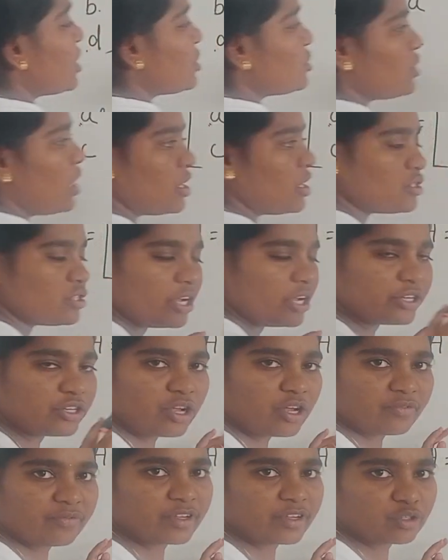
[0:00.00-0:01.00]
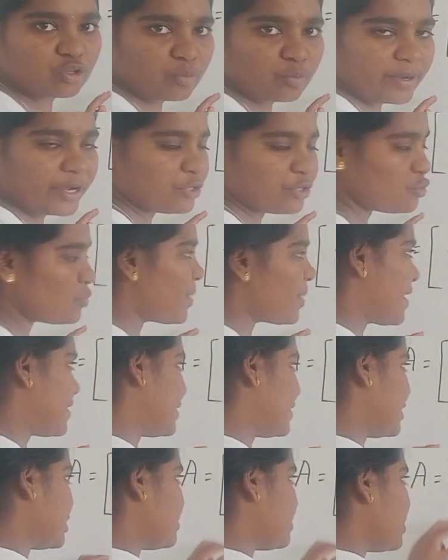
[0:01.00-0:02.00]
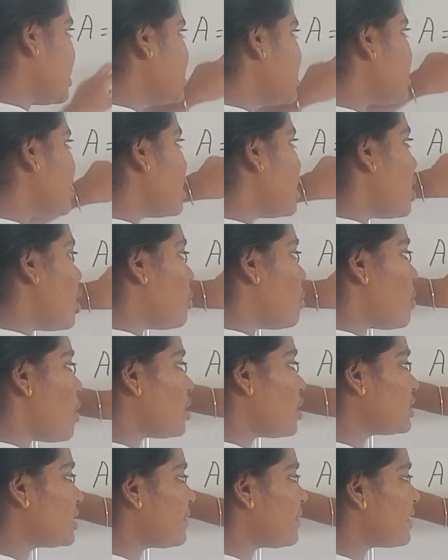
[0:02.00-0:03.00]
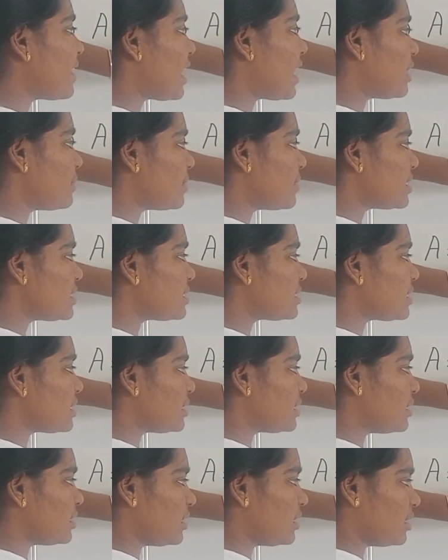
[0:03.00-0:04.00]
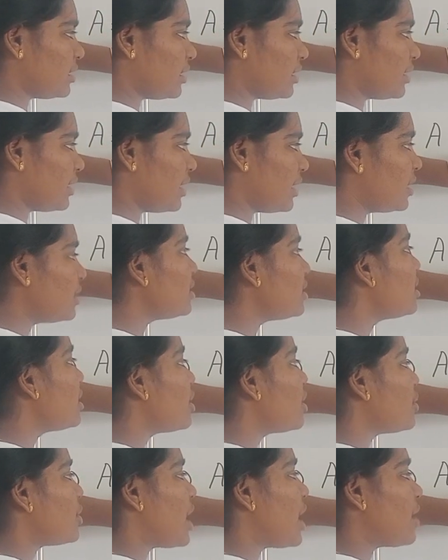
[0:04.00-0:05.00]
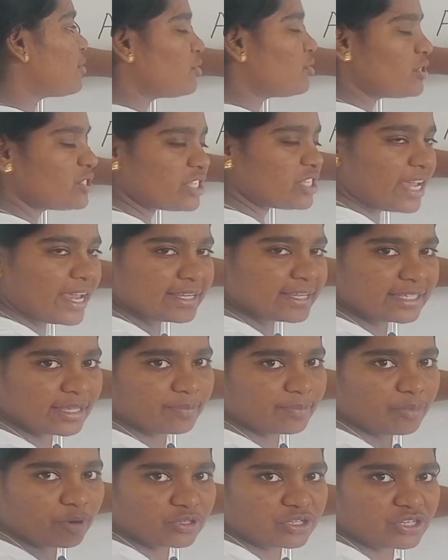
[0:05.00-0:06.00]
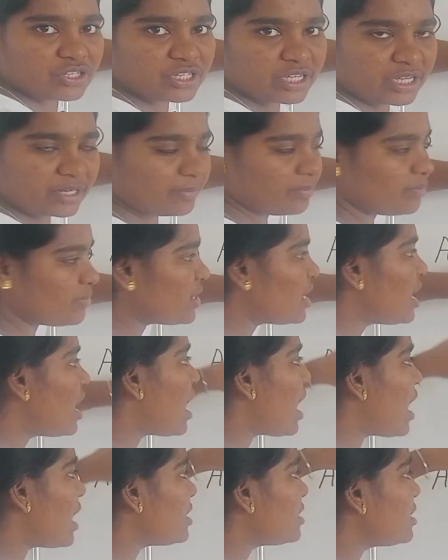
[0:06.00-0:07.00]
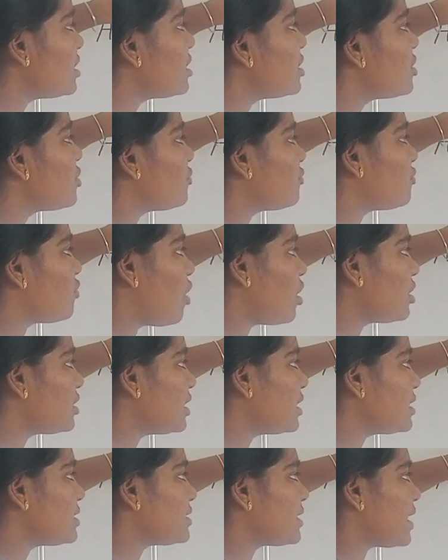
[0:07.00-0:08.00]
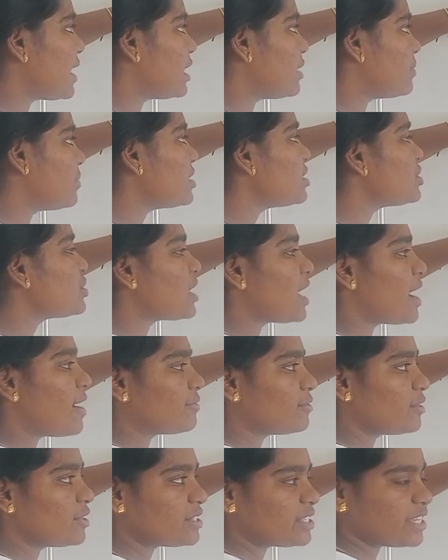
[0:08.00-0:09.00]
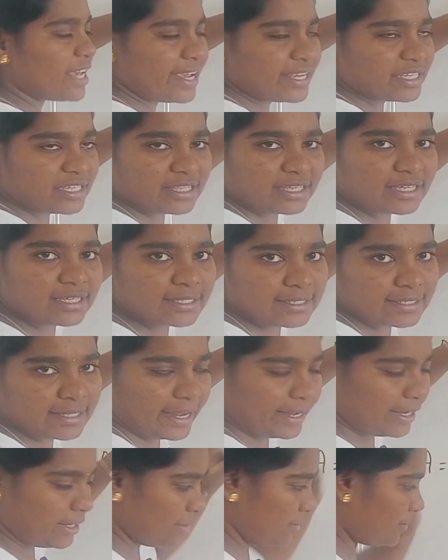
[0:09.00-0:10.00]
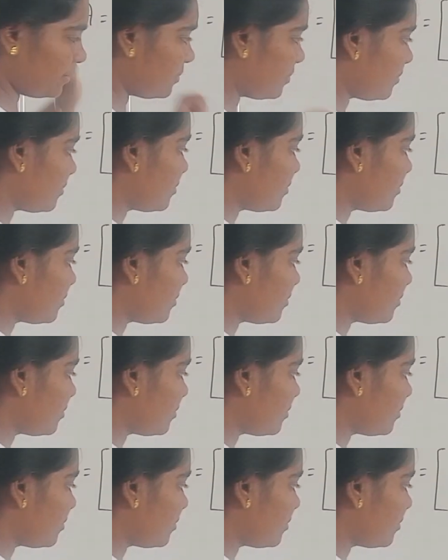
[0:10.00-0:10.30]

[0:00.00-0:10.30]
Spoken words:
So adjoint of a 2 by 2 matrix means whatever elements here you have to change the position, and for these elements you have to change the sign.